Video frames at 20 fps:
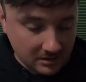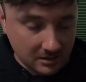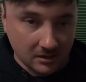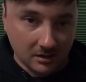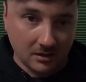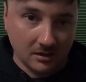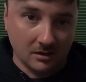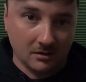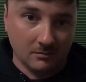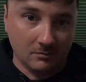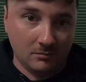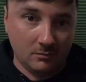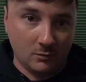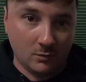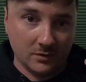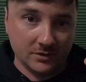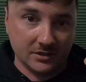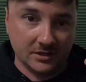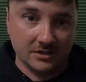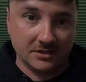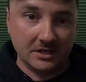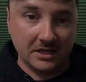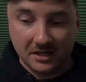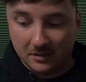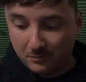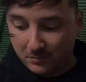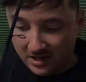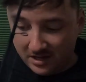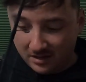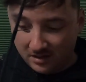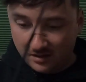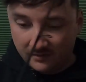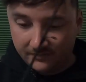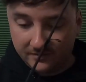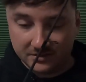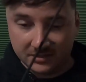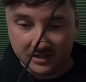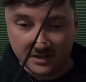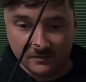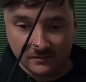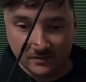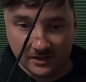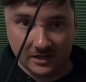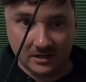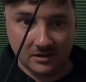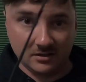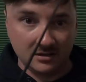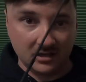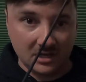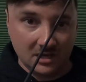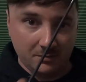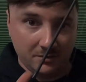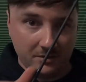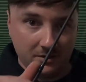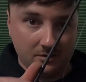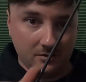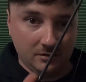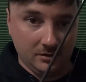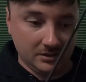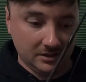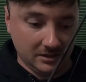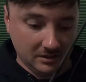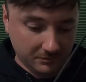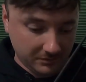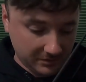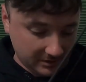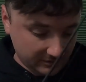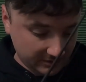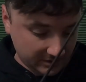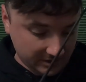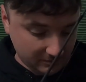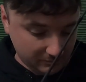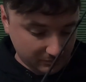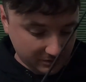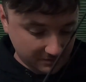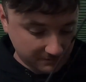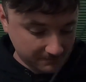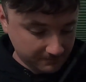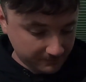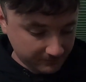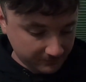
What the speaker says: Was gonna take the bait off instead of like keeping it hooked up and everything, but